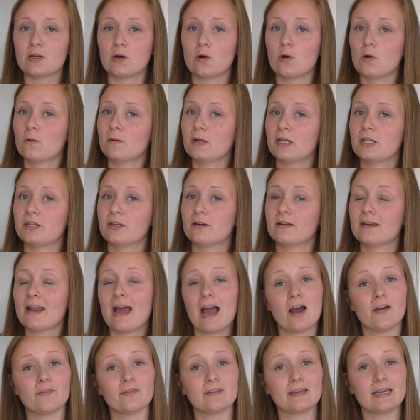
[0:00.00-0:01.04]
already done
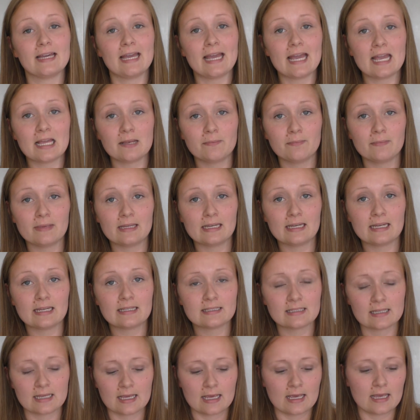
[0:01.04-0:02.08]
after 8 minutes.
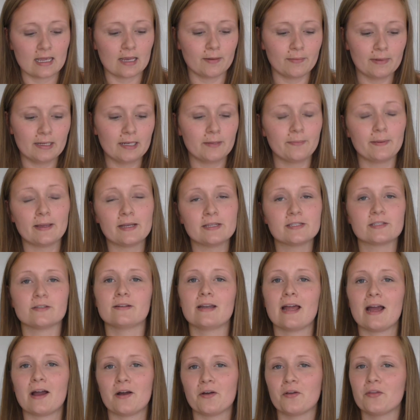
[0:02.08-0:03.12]
It really depends on
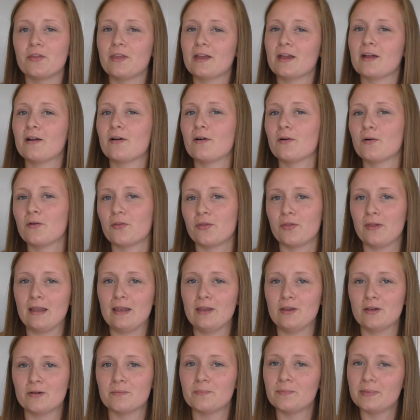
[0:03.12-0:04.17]
how thick or thin
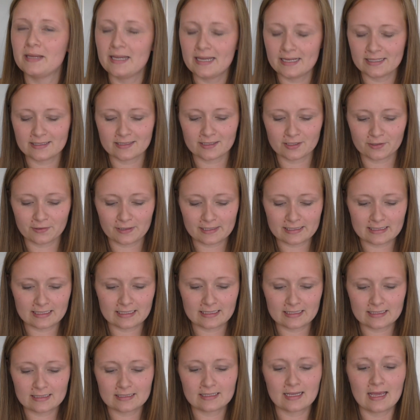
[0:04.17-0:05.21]
your pizza crust
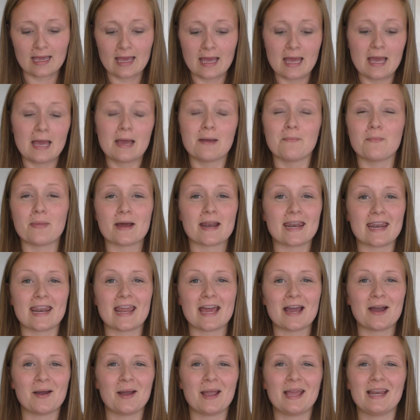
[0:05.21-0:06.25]
is, but
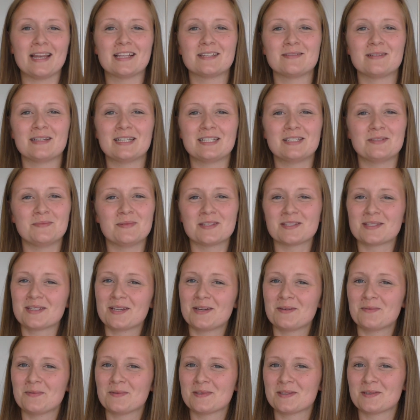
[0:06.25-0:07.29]
now it is ready to be
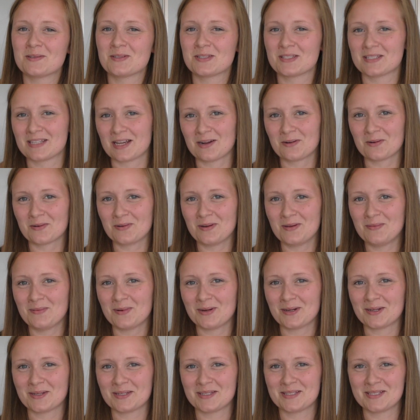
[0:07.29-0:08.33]
served with some sour cream
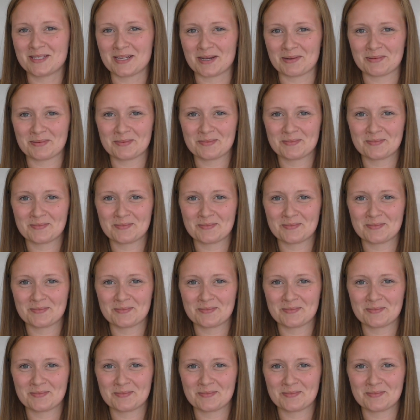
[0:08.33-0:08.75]
on top.